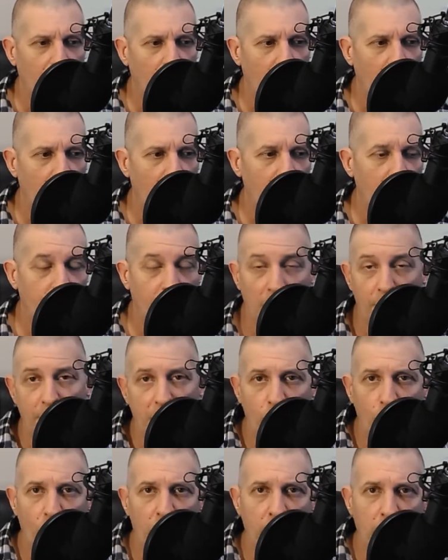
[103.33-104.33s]
And
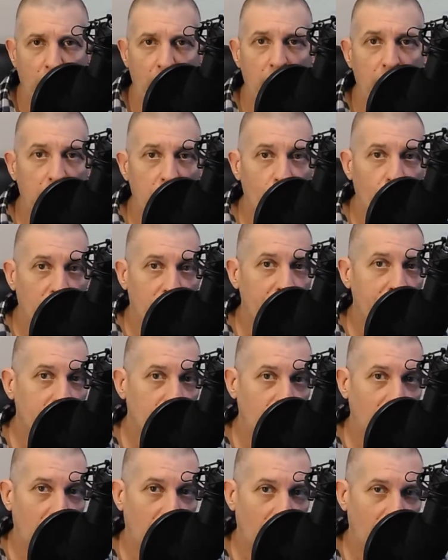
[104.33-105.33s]
maybe one day he will
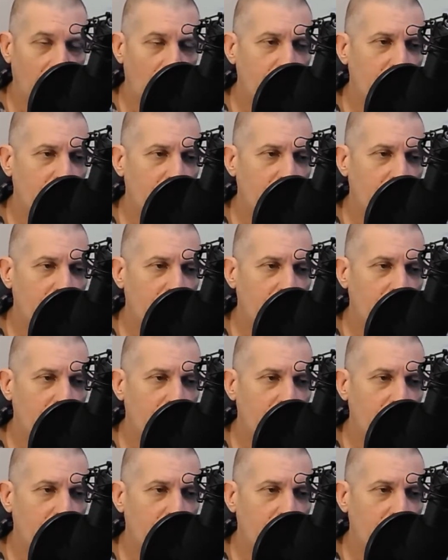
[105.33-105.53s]
do that.